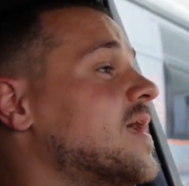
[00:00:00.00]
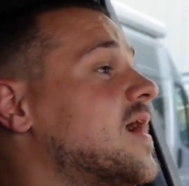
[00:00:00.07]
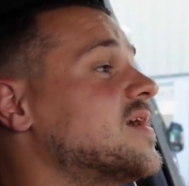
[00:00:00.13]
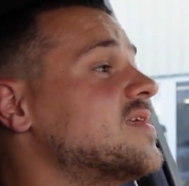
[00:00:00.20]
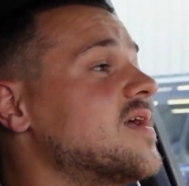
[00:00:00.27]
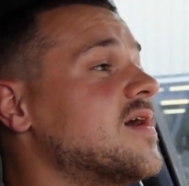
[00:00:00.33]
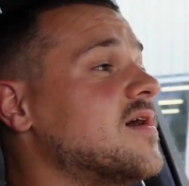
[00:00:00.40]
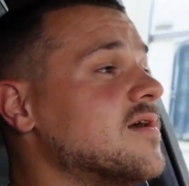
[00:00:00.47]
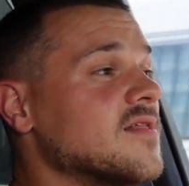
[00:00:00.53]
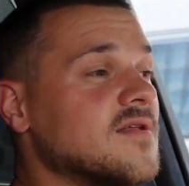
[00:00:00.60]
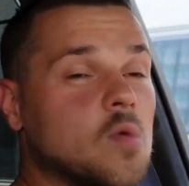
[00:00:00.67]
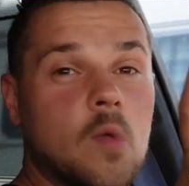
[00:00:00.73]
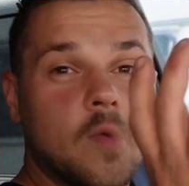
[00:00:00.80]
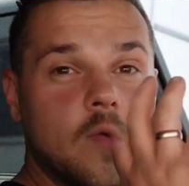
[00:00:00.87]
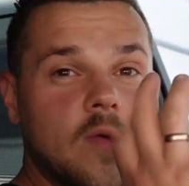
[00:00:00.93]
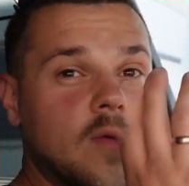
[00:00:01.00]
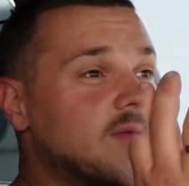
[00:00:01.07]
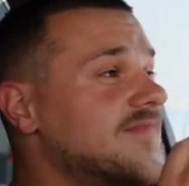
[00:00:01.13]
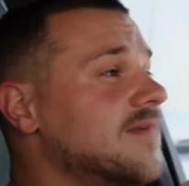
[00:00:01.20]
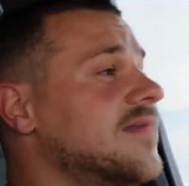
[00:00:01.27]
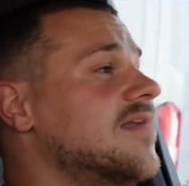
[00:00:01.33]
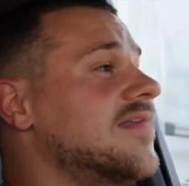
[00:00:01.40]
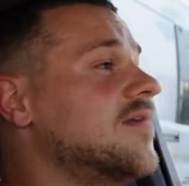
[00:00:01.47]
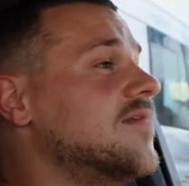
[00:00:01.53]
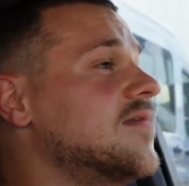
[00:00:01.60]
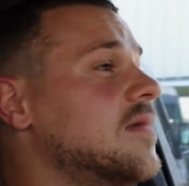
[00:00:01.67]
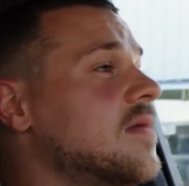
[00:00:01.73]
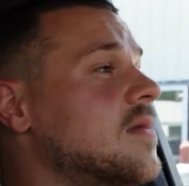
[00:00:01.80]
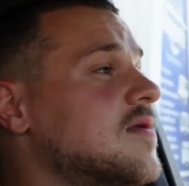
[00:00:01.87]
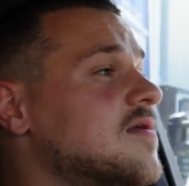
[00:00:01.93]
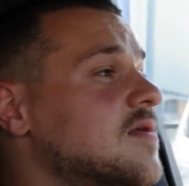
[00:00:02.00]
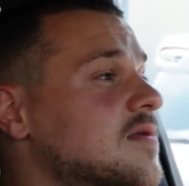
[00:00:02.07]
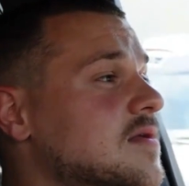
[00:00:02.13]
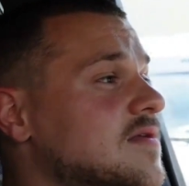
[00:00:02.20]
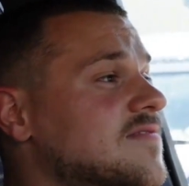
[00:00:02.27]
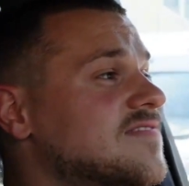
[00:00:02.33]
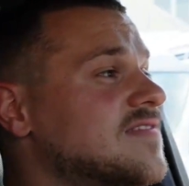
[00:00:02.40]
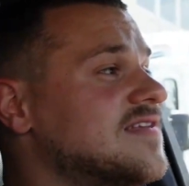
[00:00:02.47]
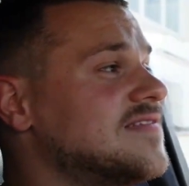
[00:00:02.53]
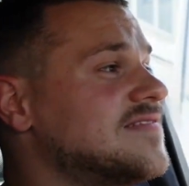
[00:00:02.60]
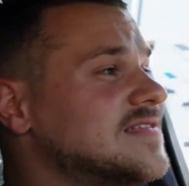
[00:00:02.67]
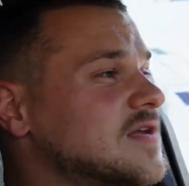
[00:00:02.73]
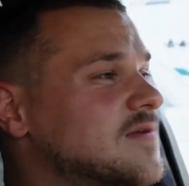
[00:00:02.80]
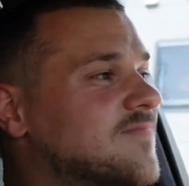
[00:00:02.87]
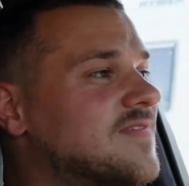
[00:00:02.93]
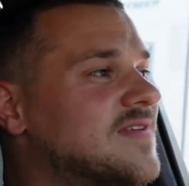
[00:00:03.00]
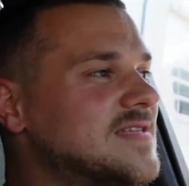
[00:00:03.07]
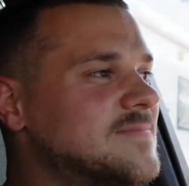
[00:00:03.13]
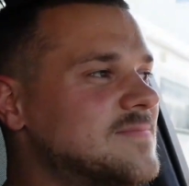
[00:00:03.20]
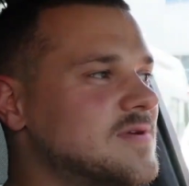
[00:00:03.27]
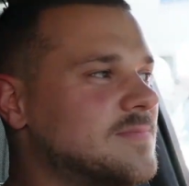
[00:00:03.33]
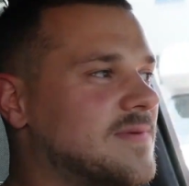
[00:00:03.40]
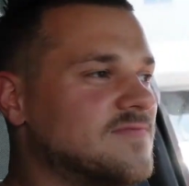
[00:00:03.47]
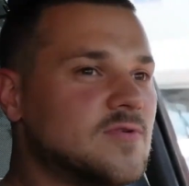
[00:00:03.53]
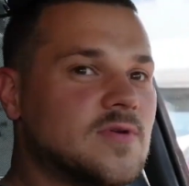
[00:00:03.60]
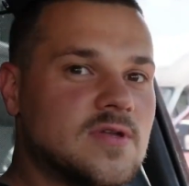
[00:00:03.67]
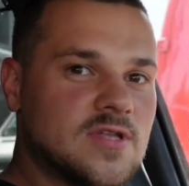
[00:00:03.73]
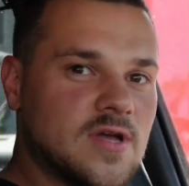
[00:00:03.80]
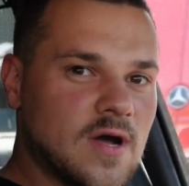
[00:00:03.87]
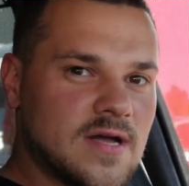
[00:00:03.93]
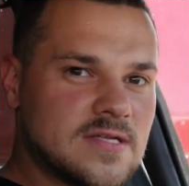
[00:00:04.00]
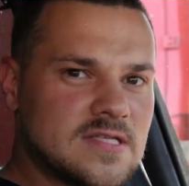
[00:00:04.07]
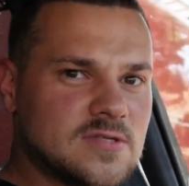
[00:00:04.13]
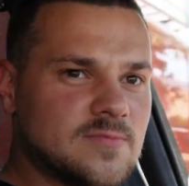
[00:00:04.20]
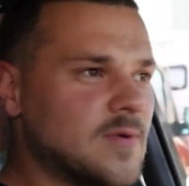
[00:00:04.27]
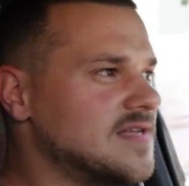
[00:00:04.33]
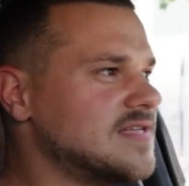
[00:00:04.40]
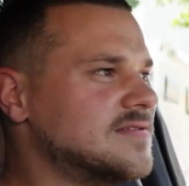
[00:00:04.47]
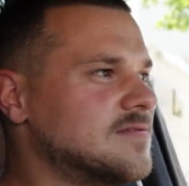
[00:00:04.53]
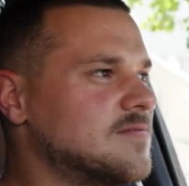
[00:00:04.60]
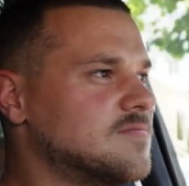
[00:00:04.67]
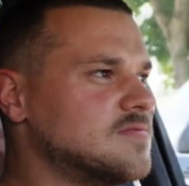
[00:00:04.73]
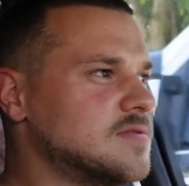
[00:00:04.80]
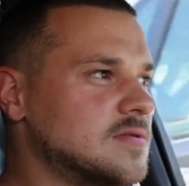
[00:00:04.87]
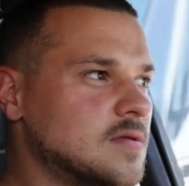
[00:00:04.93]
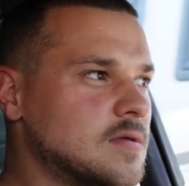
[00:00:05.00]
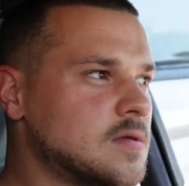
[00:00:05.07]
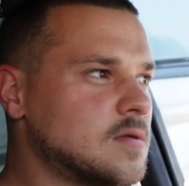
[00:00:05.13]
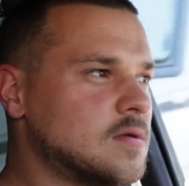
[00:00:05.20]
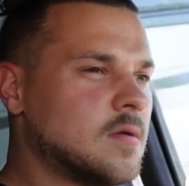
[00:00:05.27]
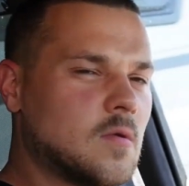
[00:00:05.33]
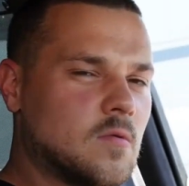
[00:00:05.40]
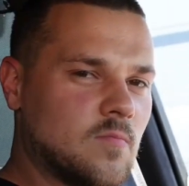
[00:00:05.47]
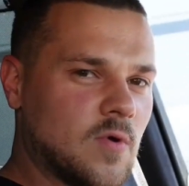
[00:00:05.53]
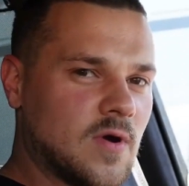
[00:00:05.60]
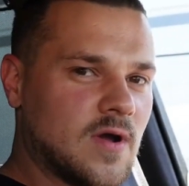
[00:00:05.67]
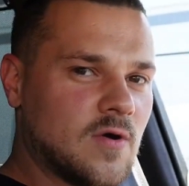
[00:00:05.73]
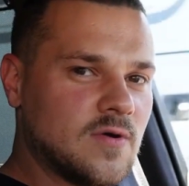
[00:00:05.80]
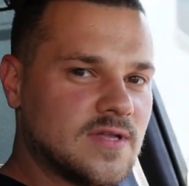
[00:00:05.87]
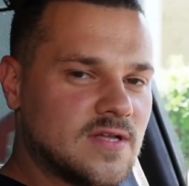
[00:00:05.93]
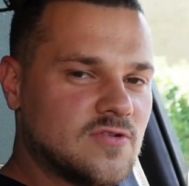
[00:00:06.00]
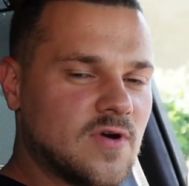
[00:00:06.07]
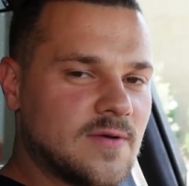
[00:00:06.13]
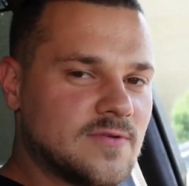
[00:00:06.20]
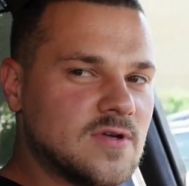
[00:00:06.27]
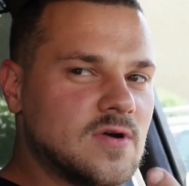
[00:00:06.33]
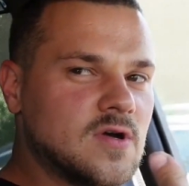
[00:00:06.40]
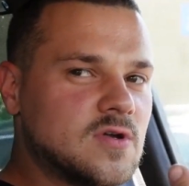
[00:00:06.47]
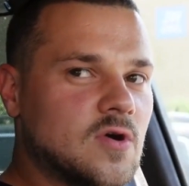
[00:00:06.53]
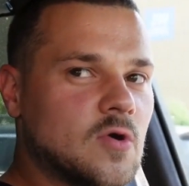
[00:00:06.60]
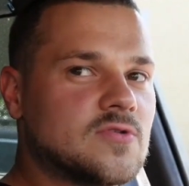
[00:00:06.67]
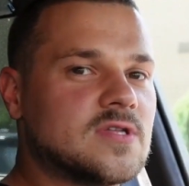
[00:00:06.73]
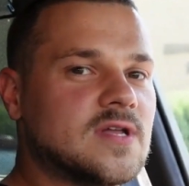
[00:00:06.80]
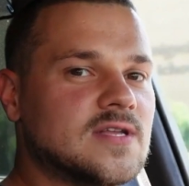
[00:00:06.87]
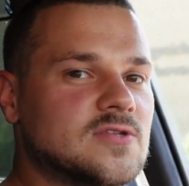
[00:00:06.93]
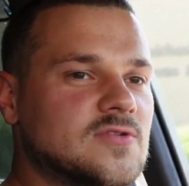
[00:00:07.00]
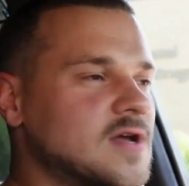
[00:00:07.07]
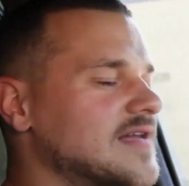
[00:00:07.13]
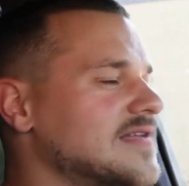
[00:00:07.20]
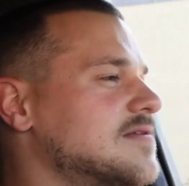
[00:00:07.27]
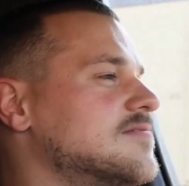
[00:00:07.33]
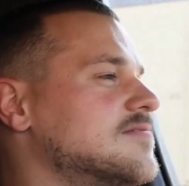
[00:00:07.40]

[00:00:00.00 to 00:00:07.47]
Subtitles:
Oh yes. By the way, since the operating permit for this car has expired, we're currently driving on a closed test track.